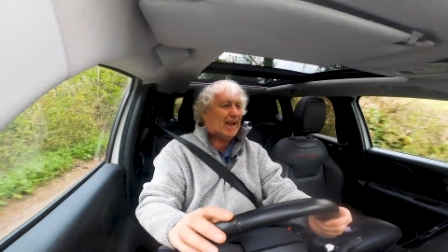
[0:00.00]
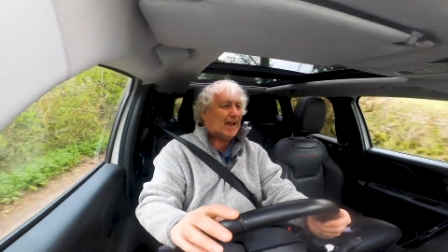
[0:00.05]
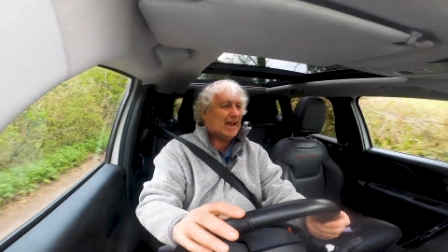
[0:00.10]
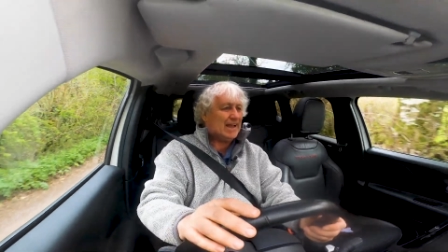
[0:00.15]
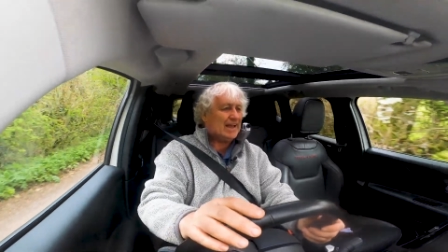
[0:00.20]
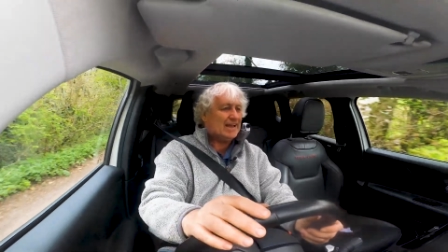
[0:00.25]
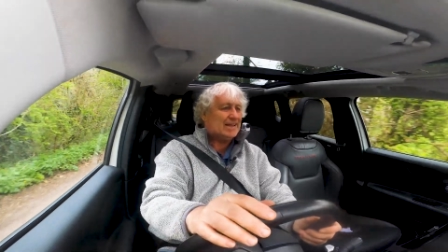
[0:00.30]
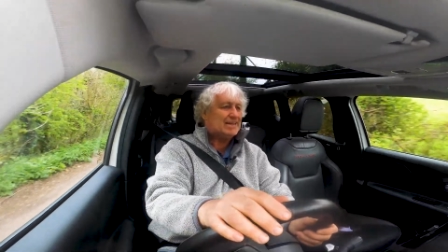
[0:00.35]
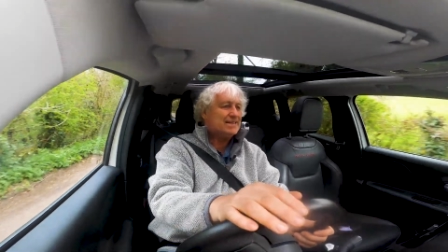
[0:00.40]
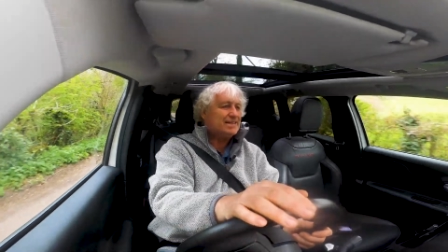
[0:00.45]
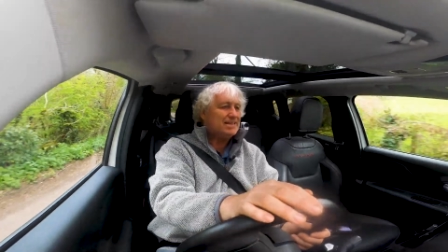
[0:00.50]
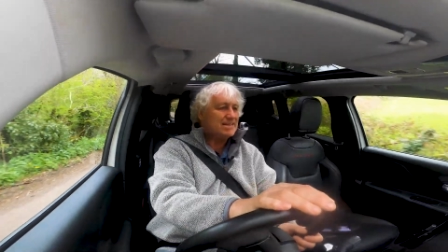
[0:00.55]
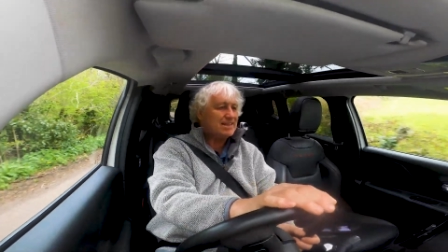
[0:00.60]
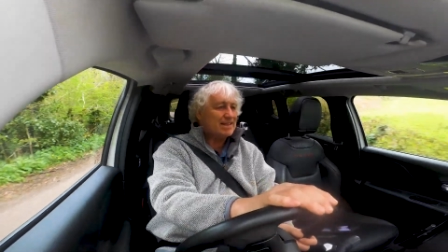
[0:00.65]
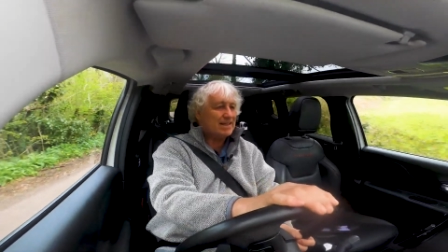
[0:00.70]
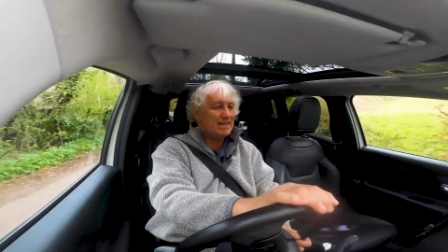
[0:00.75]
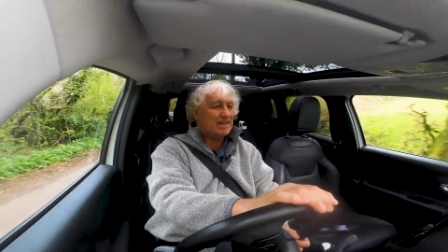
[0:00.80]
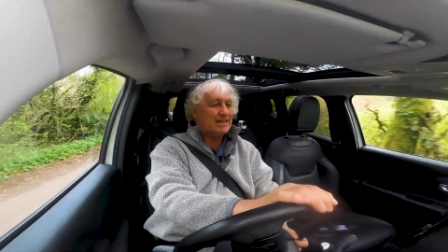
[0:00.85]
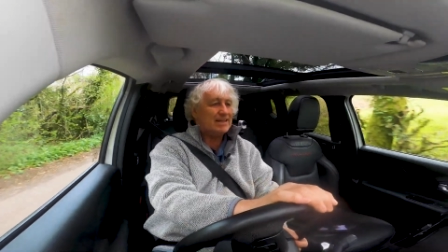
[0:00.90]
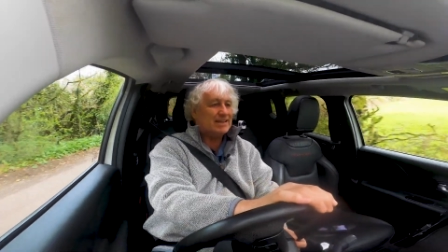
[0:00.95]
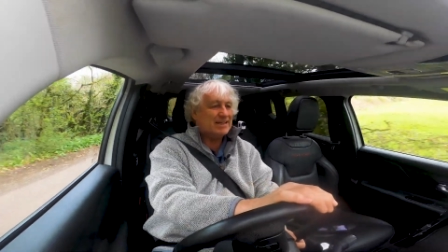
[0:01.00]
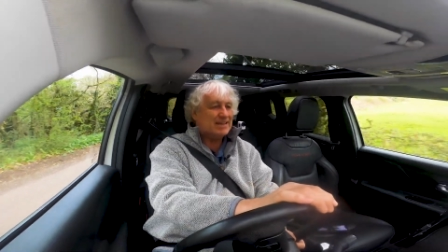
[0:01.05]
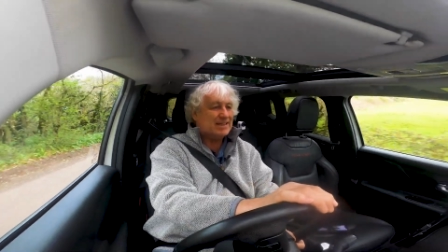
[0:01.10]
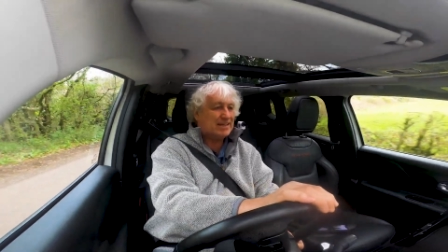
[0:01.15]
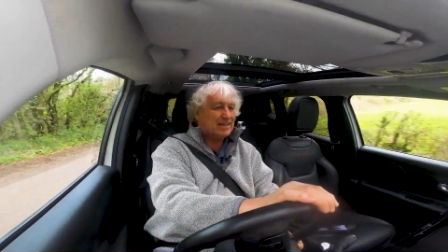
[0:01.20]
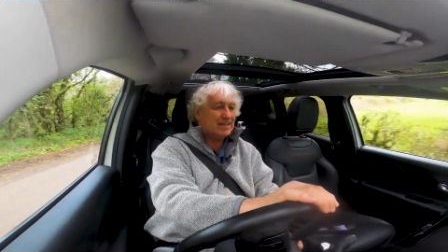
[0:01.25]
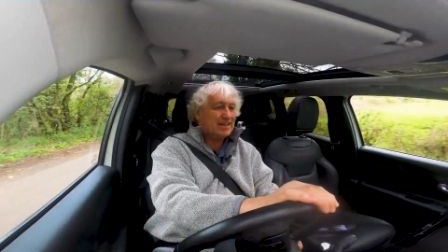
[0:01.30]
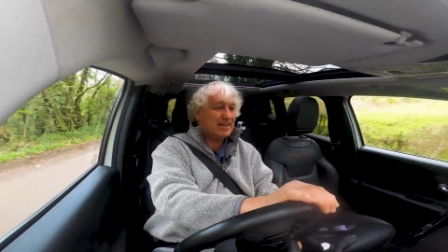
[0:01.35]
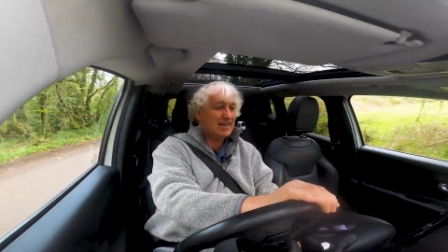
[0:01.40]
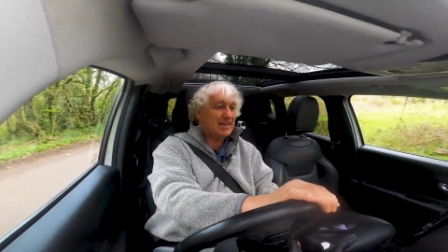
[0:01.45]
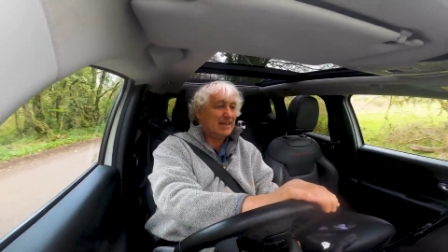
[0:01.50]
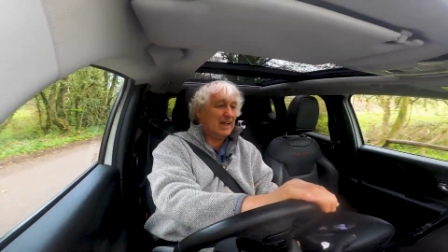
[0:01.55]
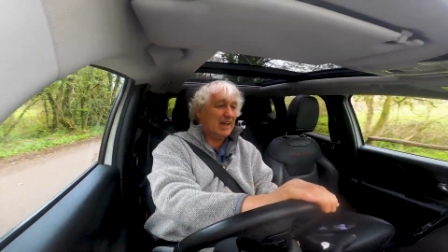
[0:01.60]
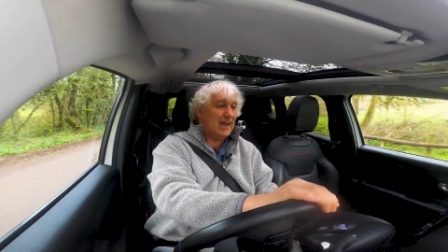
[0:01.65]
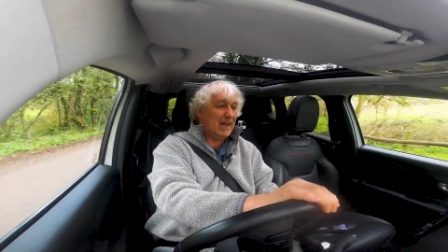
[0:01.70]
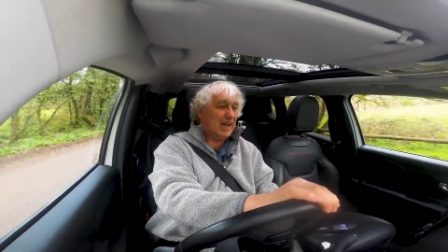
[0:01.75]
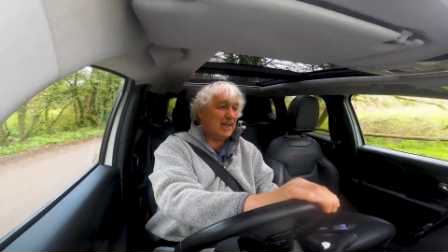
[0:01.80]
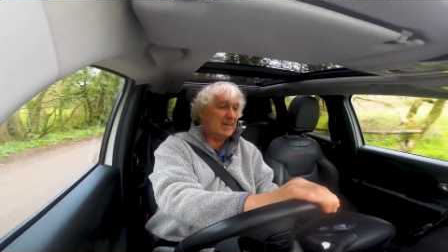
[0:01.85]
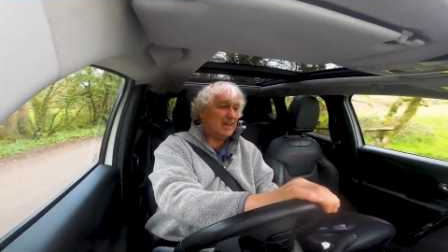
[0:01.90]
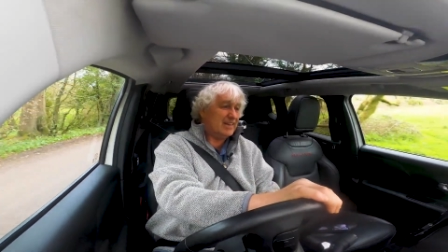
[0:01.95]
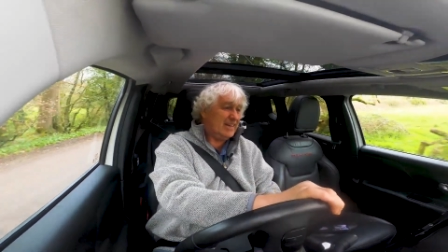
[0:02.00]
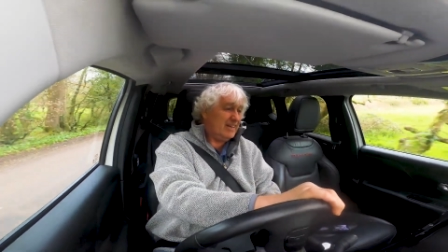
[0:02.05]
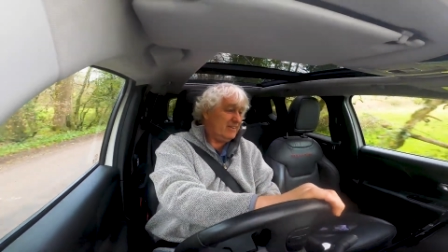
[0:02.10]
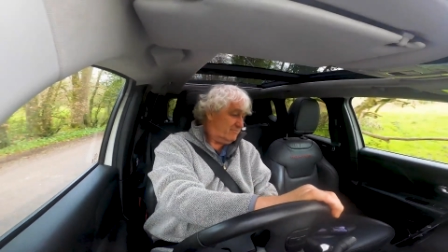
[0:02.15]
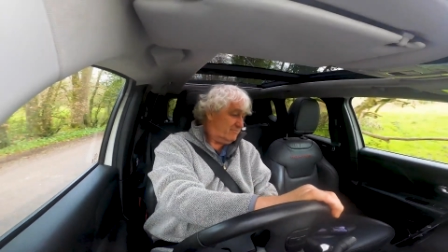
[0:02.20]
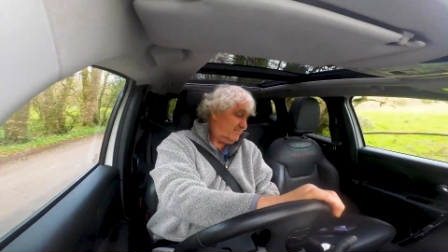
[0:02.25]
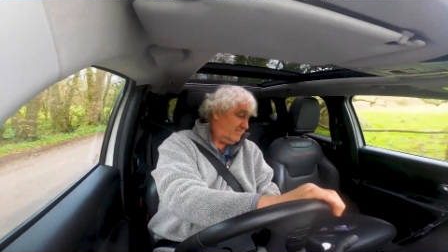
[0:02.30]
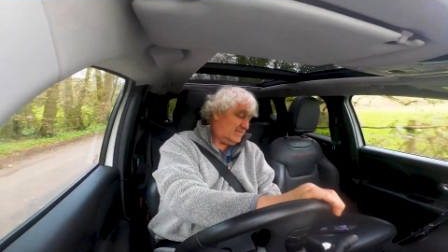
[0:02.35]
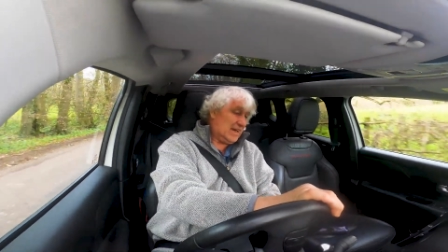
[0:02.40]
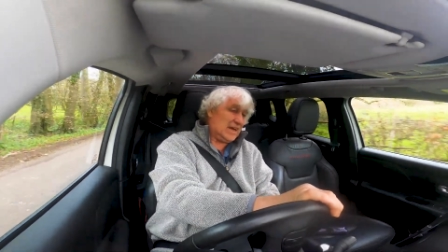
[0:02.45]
and I don't